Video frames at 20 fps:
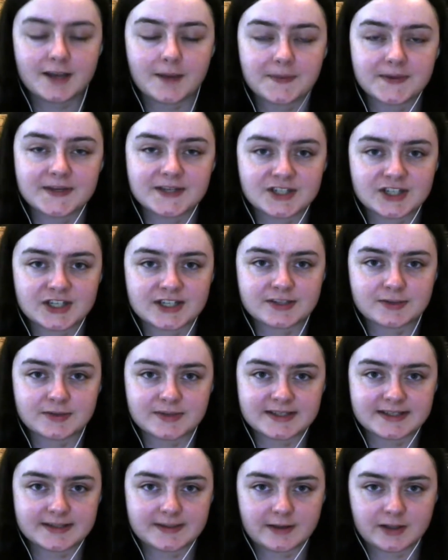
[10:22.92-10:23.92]
it's hard because she's
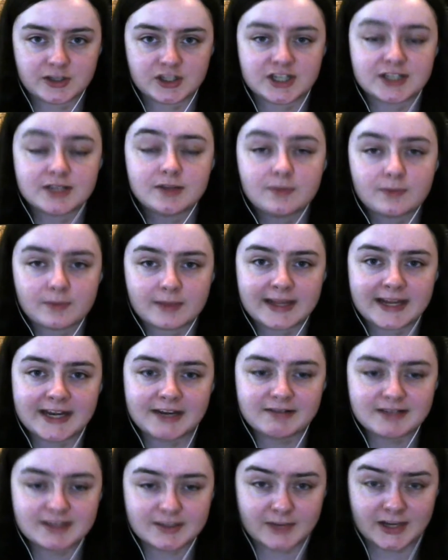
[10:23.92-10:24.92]
always she's the
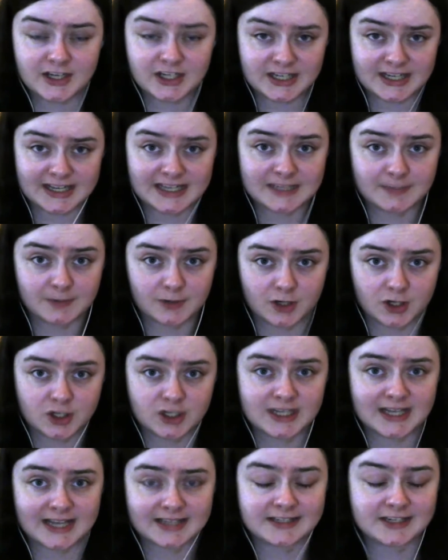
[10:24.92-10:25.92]
Lena is the way she is because
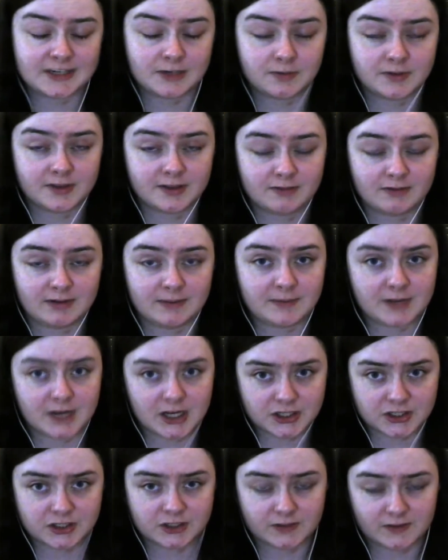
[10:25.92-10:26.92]
she's had to deal with the
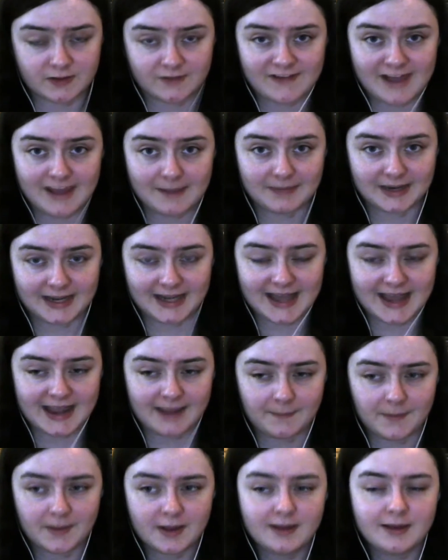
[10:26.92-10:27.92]
repercussions of her family
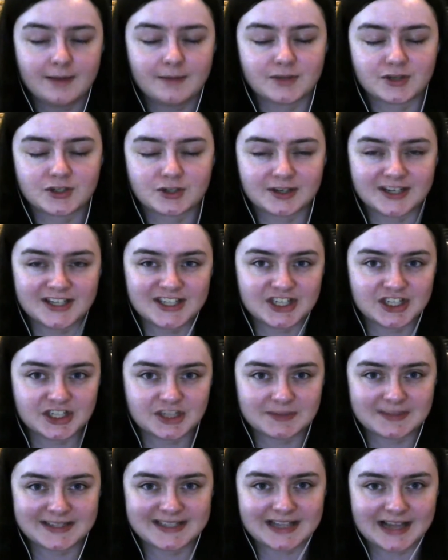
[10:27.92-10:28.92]
name. But surely she
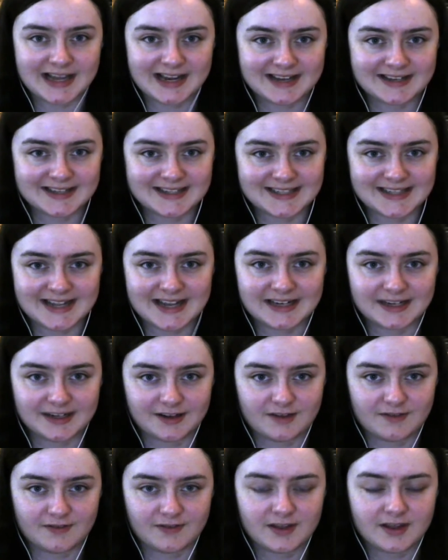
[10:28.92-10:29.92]
should be slightly
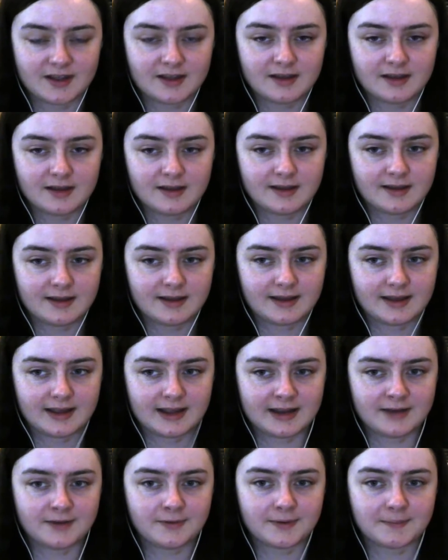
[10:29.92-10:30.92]
understanding of
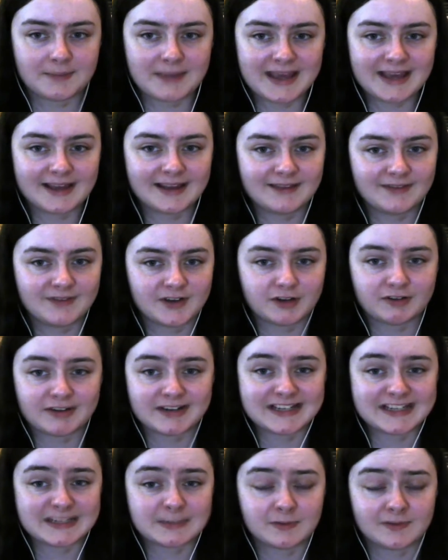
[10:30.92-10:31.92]
it not being even a
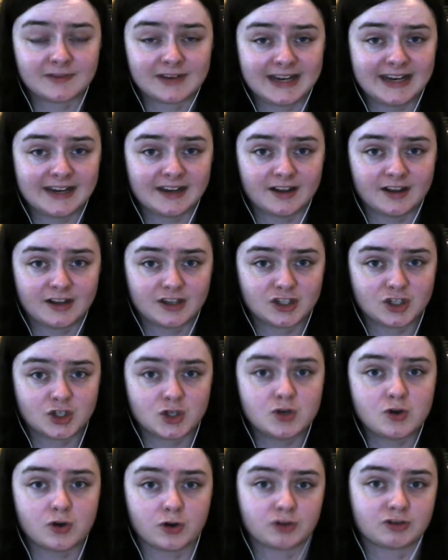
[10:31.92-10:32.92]
criticism of Lena
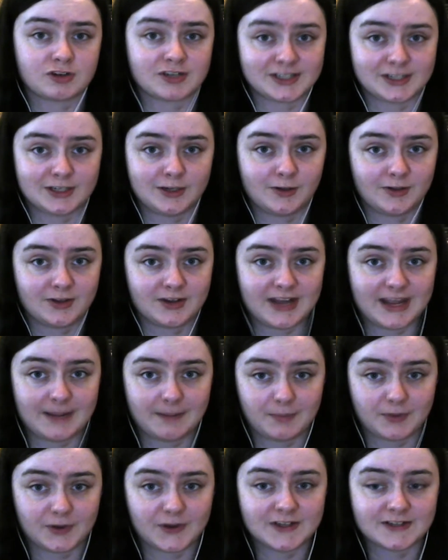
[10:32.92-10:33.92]
to not trust the Luthor
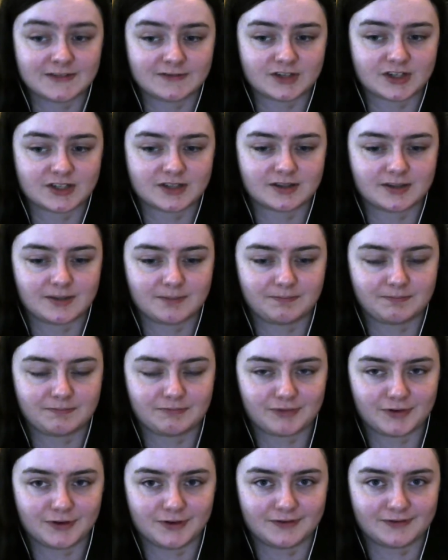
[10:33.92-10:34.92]
name because of just the
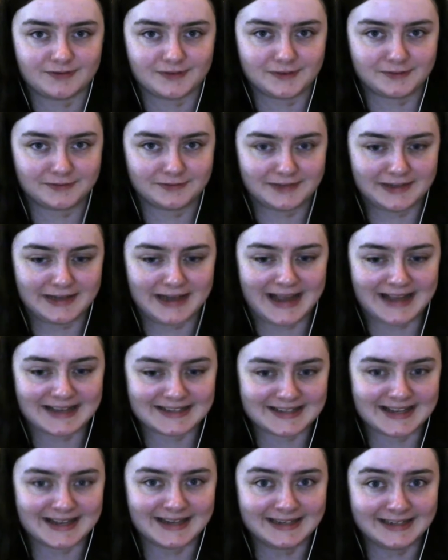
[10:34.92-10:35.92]
proof of
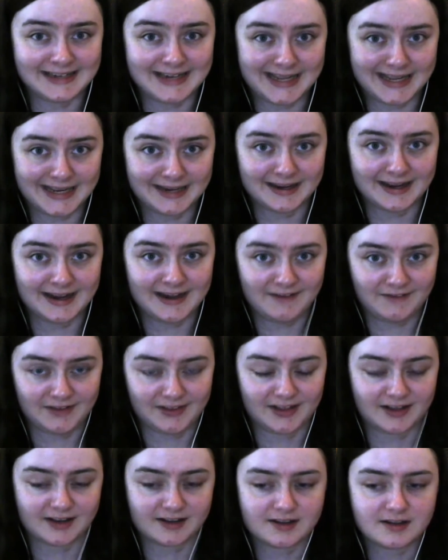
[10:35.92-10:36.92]
Lex and Lillian and
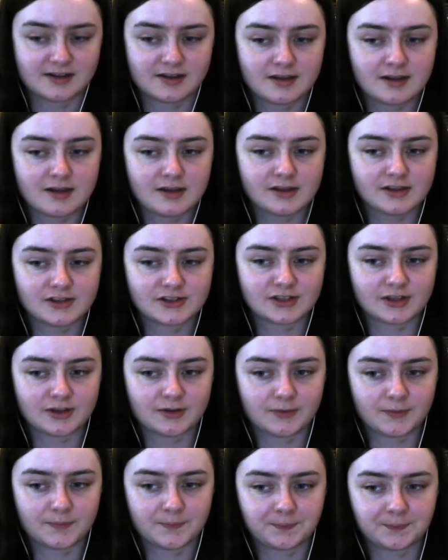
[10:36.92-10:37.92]
everything.
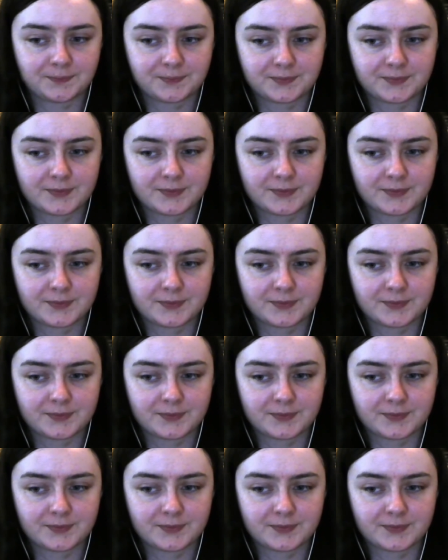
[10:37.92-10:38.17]
So